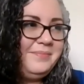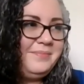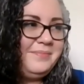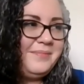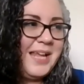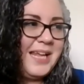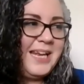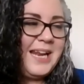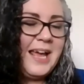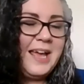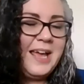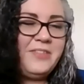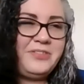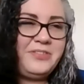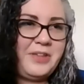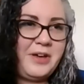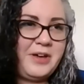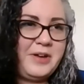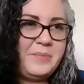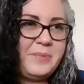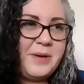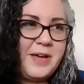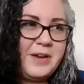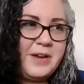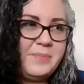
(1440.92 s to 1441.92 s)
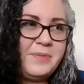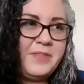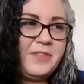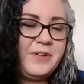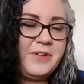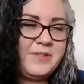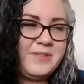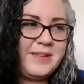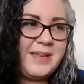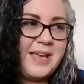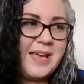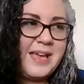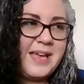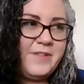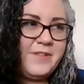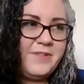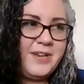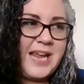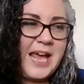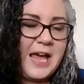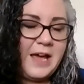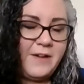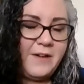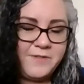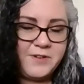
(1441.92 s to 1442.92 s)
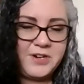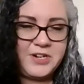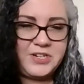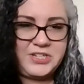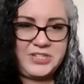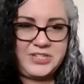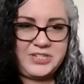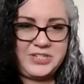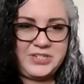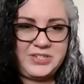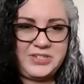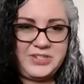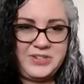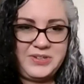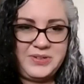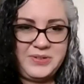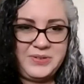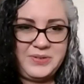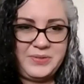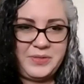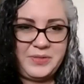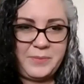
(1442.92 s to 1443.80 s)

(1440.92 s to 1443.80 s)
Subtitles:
I hadn't thought about it, but there's a kind of anaphora to the